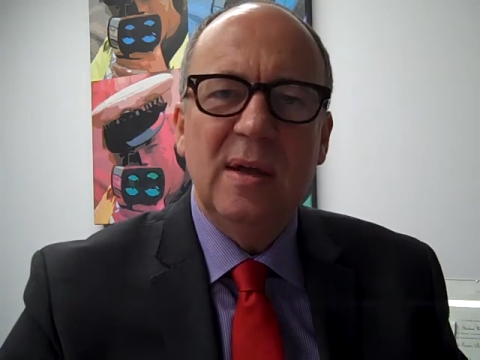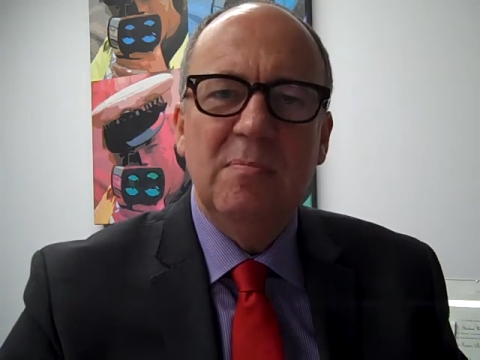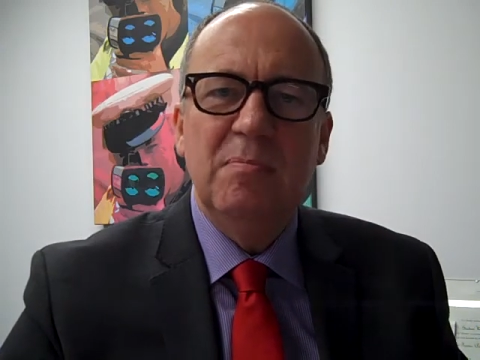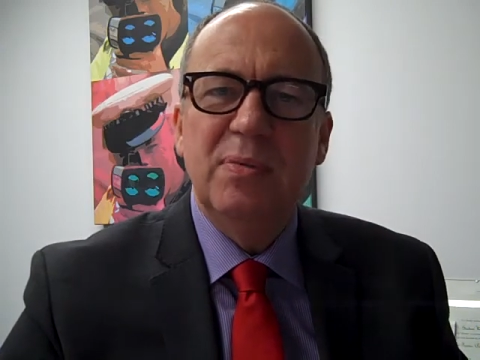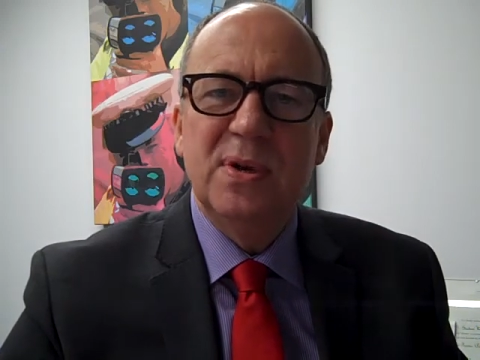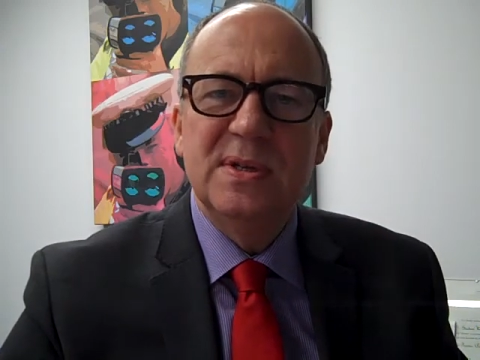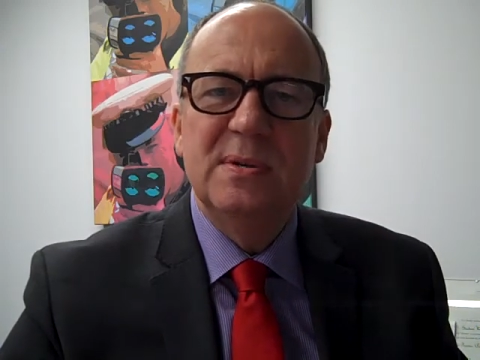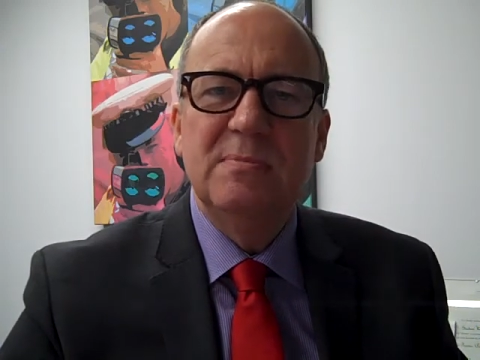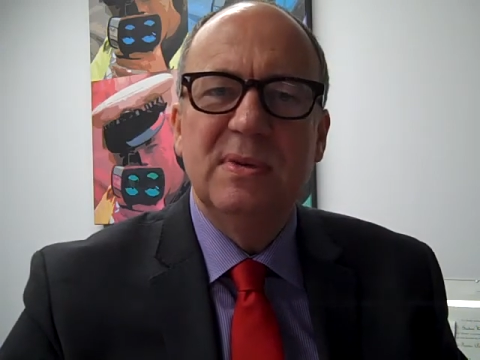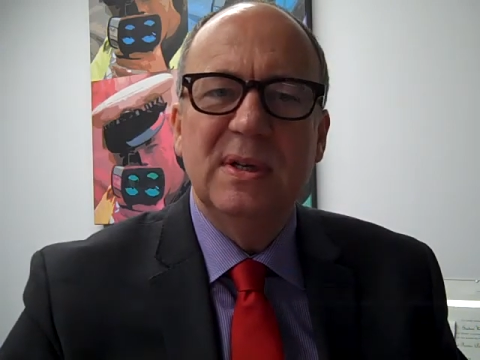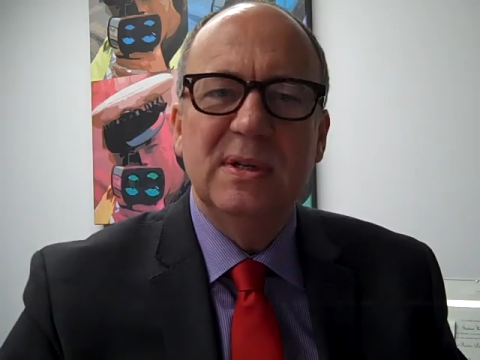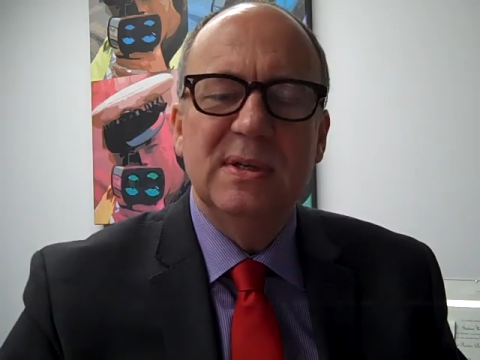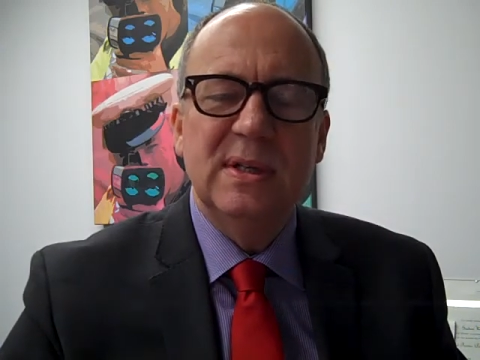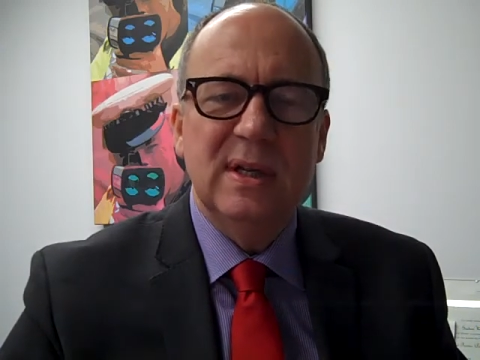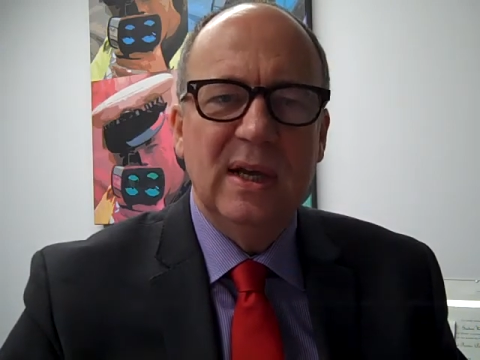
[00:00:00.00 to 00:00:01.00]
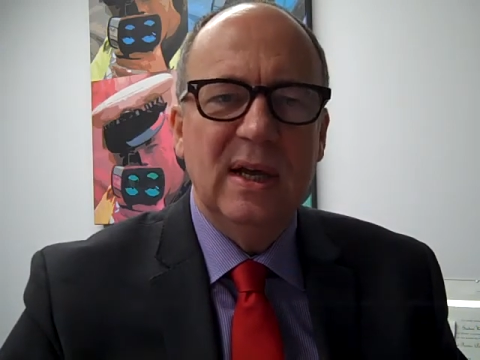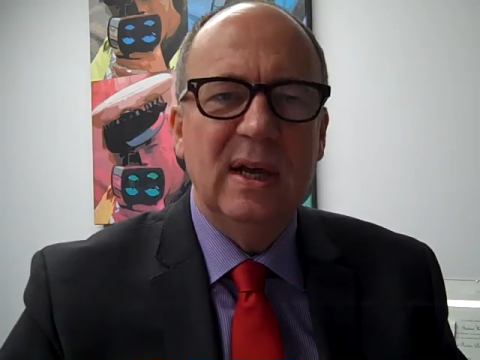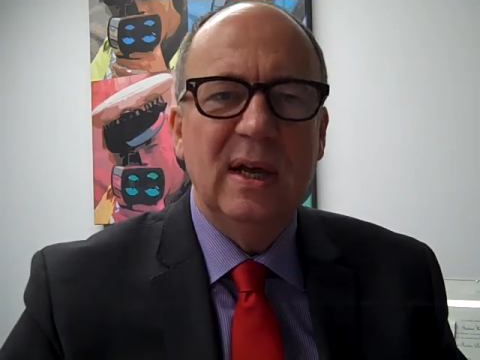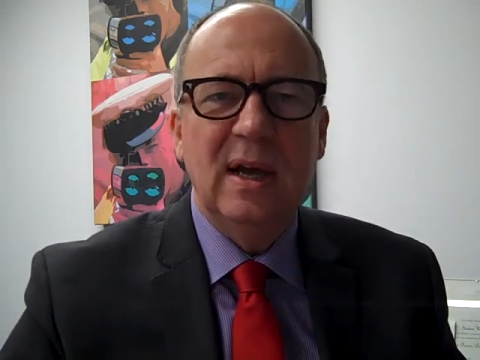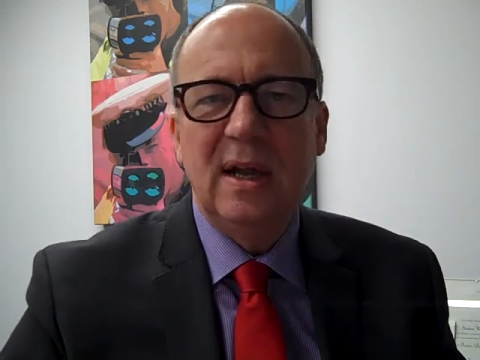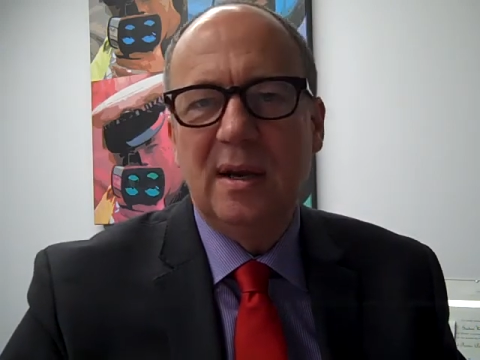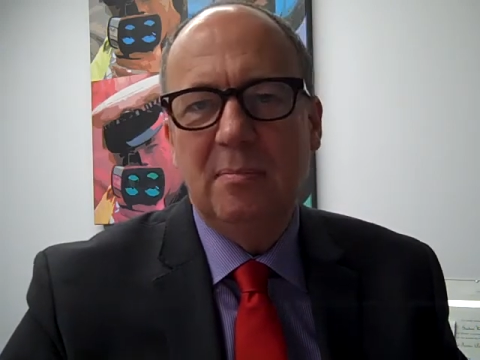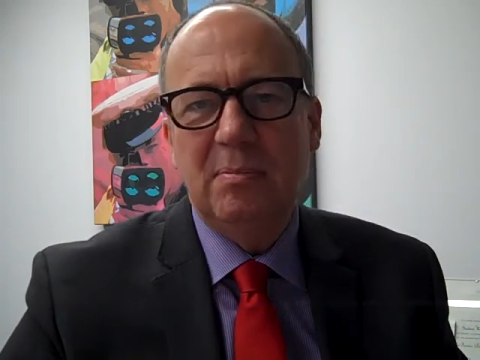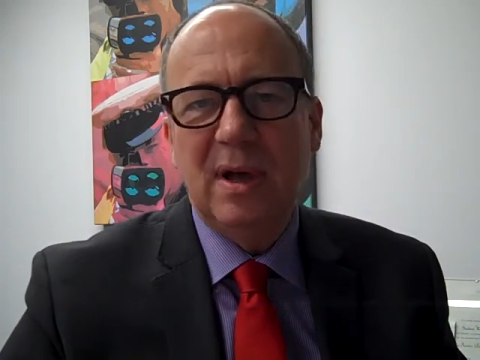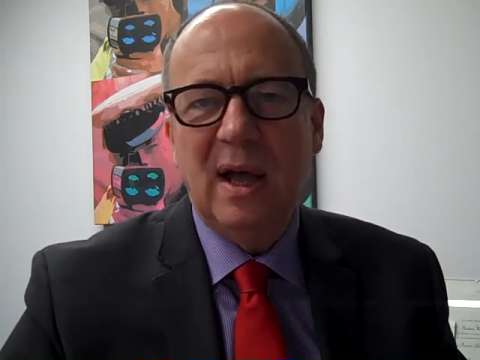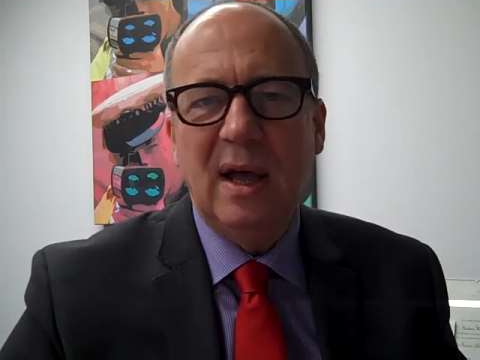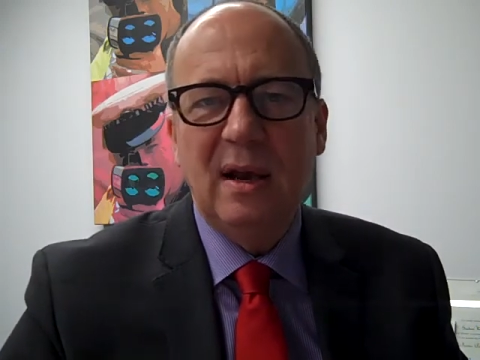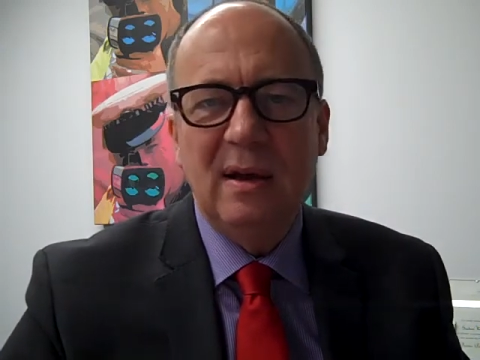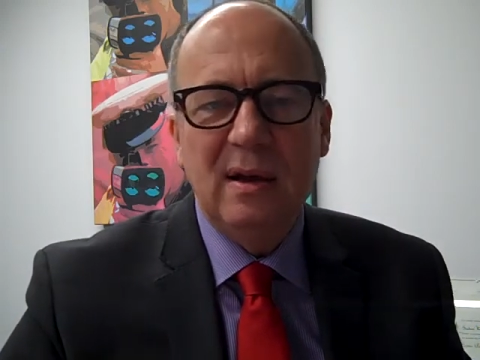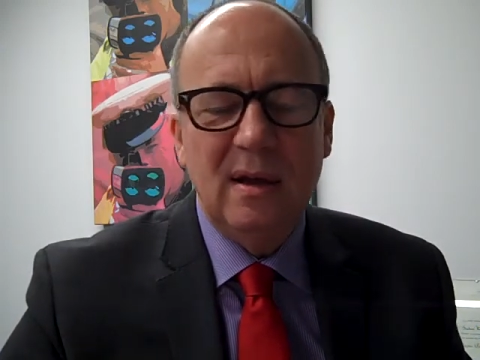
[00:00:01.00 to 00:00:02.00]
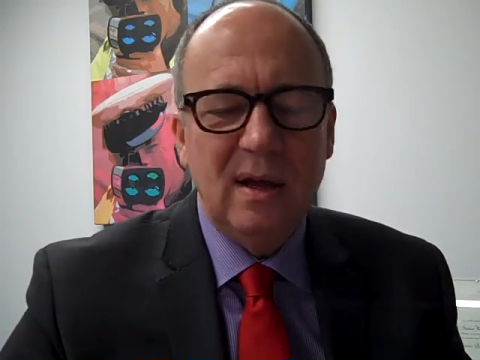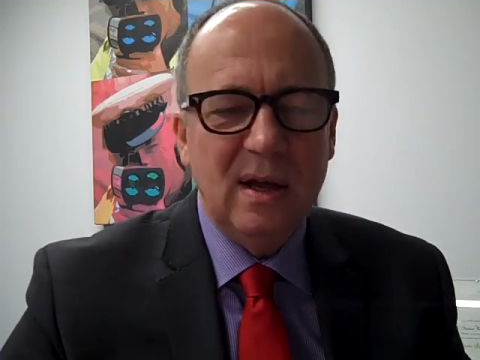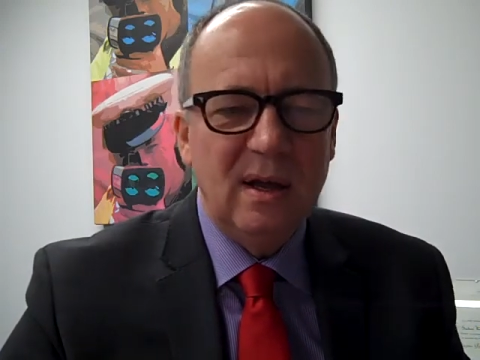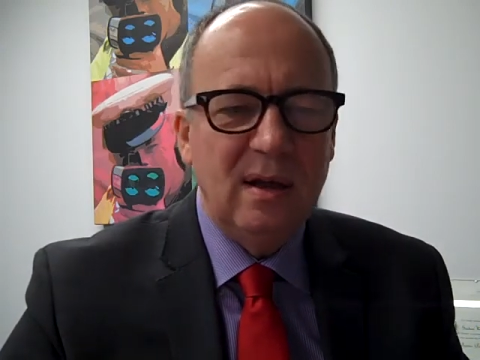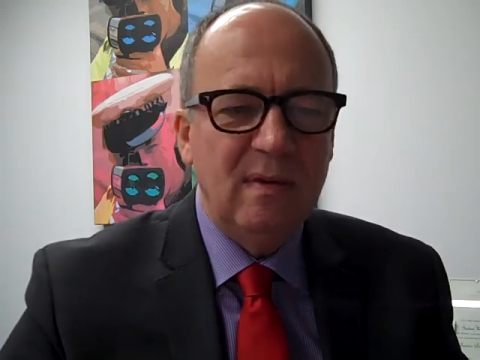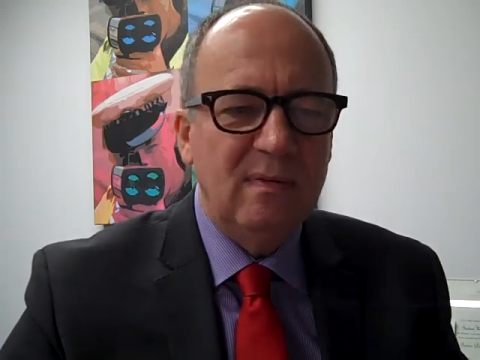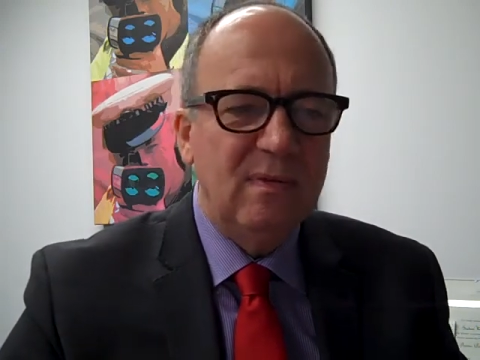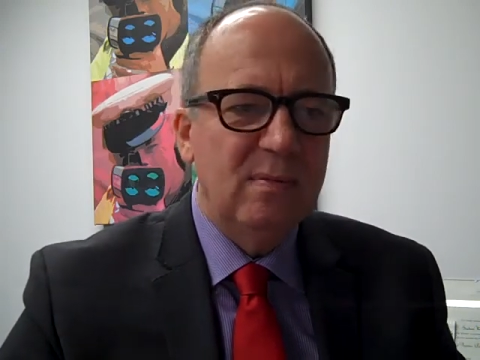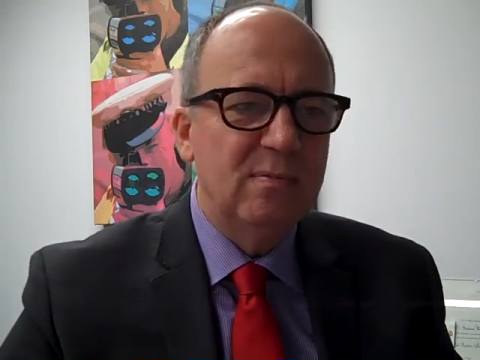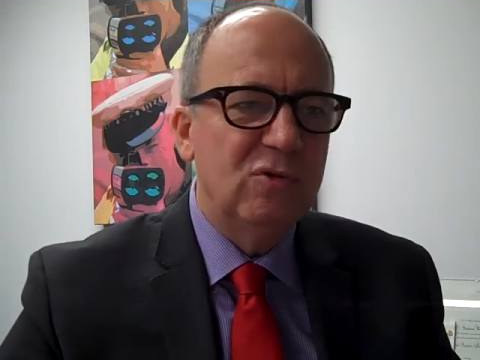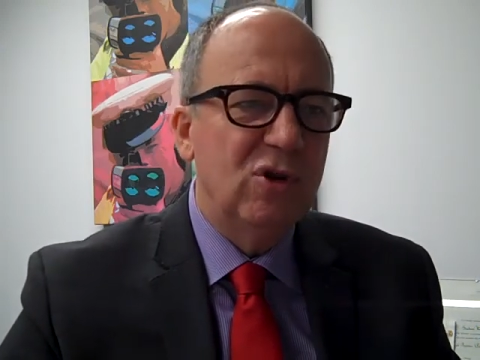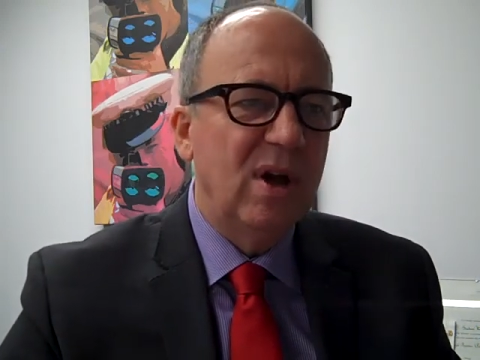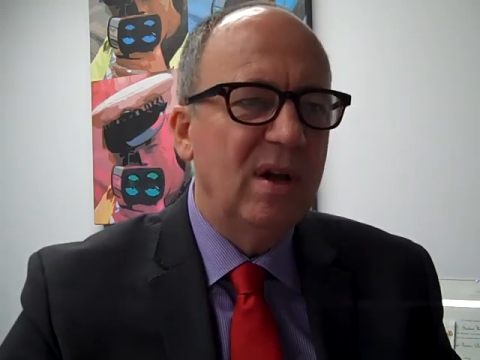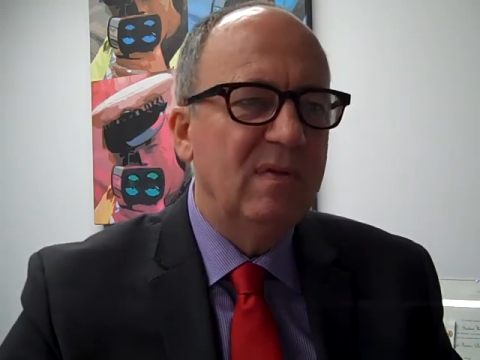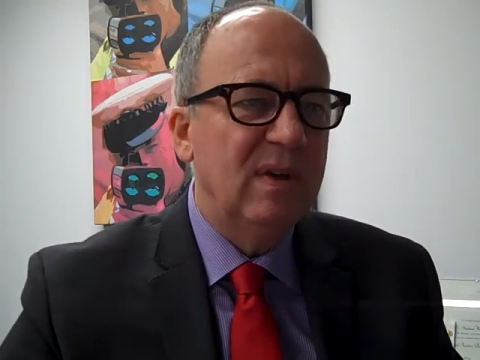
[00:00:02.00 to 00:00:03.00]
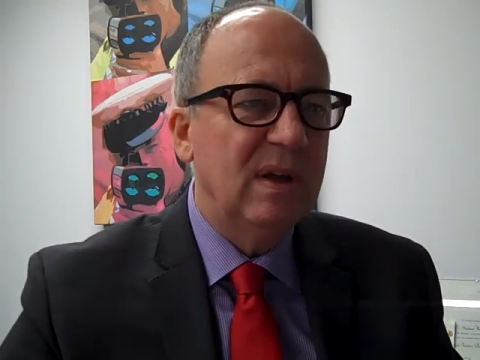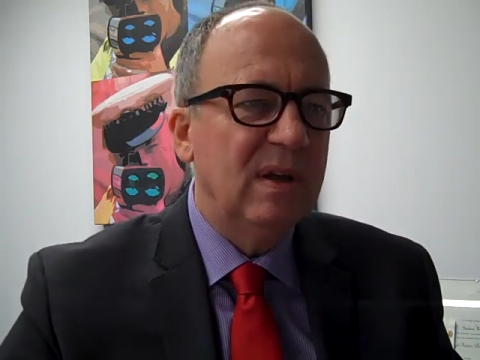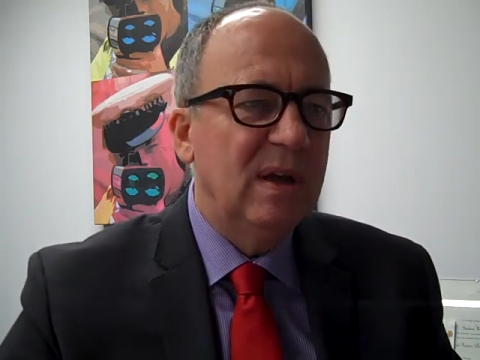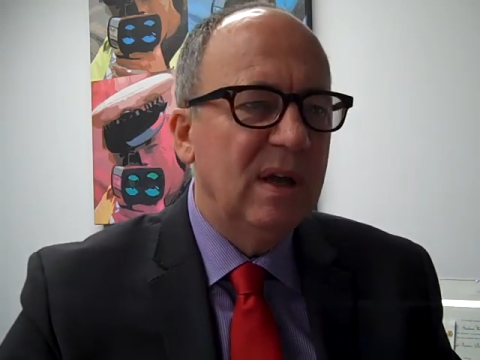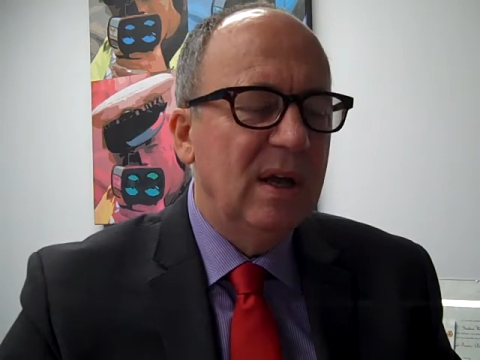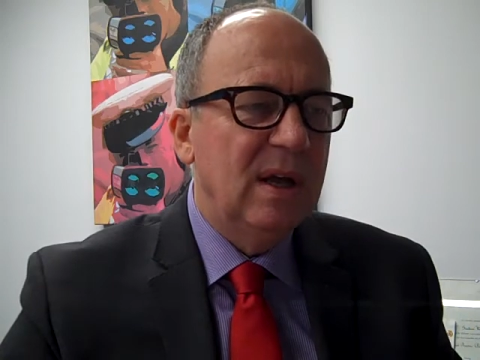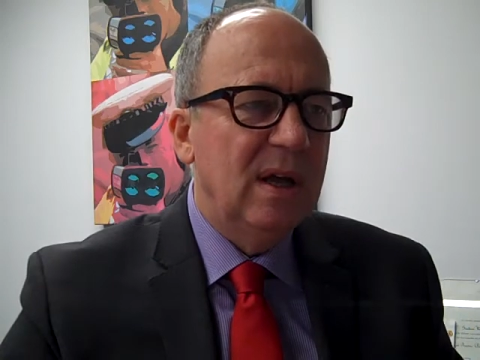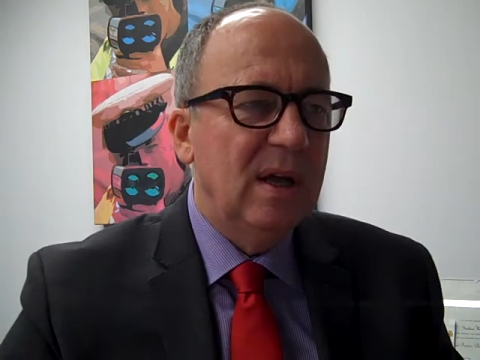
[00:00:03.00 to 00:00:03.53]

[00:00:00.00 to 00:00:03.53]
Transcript: imprisonment uh, and a ban uh, from driving.